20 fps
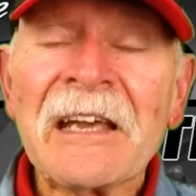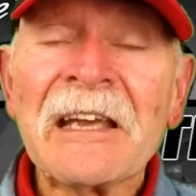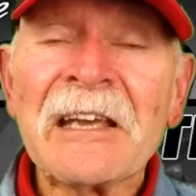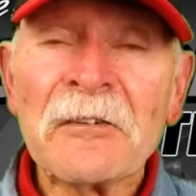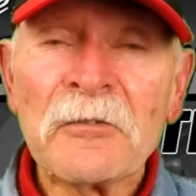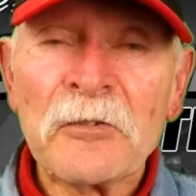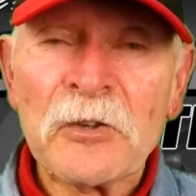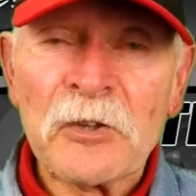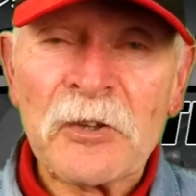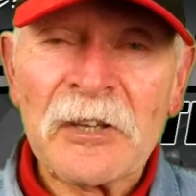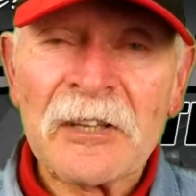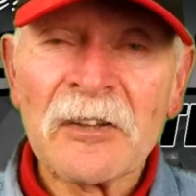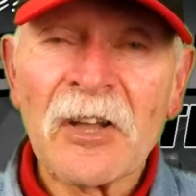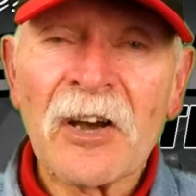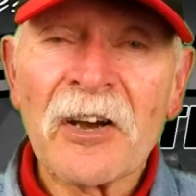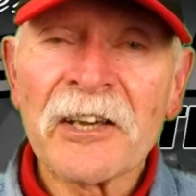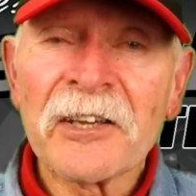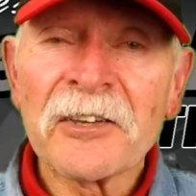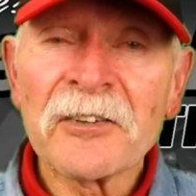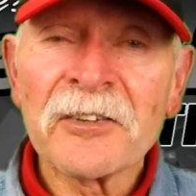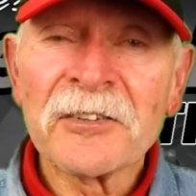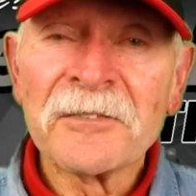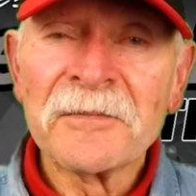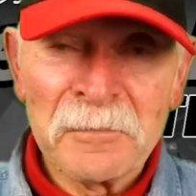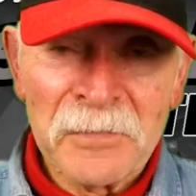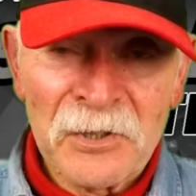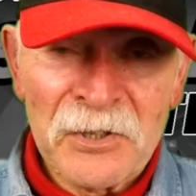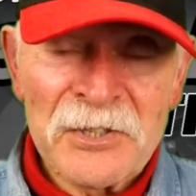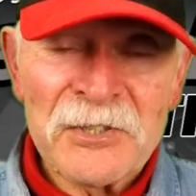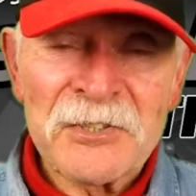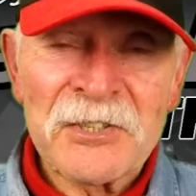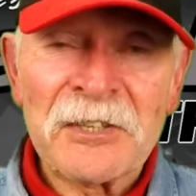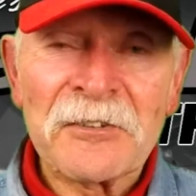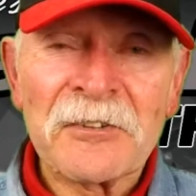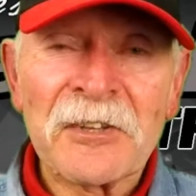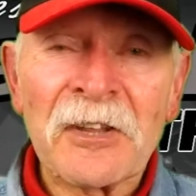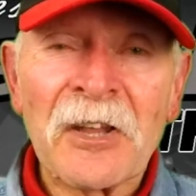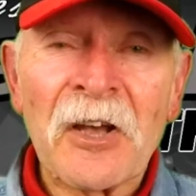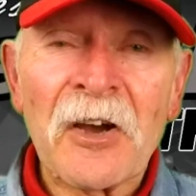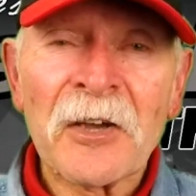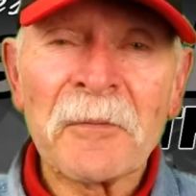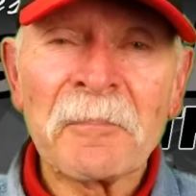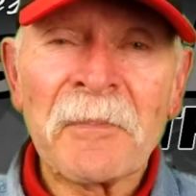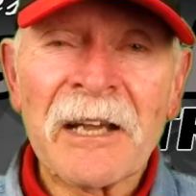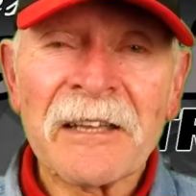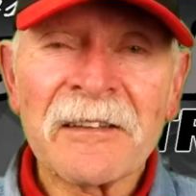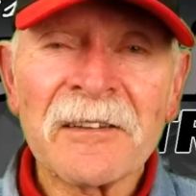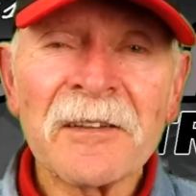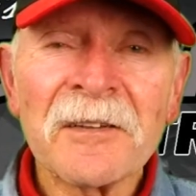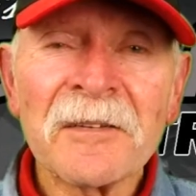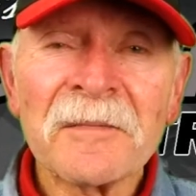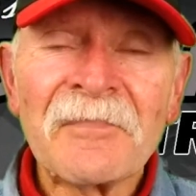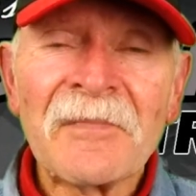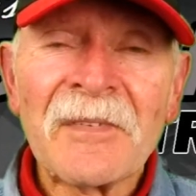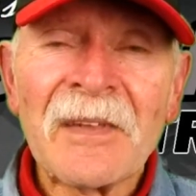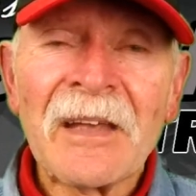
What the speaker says: If you did like it, please hit the like button,